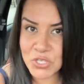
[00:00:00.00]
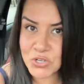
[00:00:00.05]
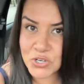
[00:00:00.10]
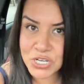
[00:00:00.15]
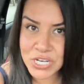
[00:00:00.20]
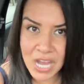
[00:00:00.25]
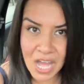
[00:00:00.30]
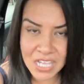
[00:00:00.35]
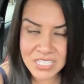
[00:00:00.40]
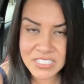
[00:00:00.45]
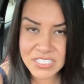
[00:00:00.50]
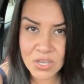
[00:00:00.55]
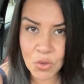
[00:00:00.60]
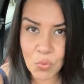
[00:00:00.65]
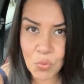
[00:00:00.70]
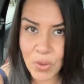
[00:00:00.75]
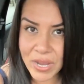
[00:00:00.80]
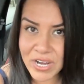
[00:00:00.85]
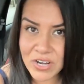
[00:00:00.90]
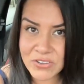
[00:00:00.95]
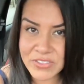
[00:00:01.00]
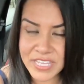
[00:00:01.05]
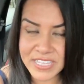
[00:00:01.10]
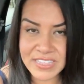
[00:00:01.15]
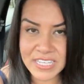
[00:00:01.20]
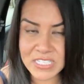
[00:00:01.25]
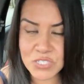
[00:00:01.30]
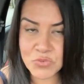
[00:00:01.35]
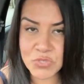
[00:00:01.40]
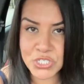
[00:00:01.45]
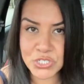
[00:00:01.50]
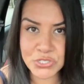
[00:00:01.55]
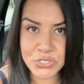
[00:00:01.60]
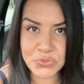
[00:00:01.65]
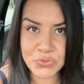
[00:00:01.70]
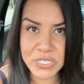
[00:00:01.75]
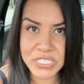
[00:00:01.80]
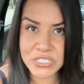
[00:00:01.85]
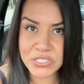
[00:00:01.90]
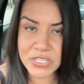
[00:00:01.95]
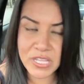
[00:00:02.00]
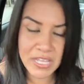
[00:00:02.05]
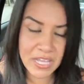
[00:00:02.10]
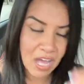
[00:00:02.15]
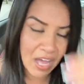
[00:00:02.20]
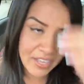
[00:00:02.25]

you're not aware that that's what you're doing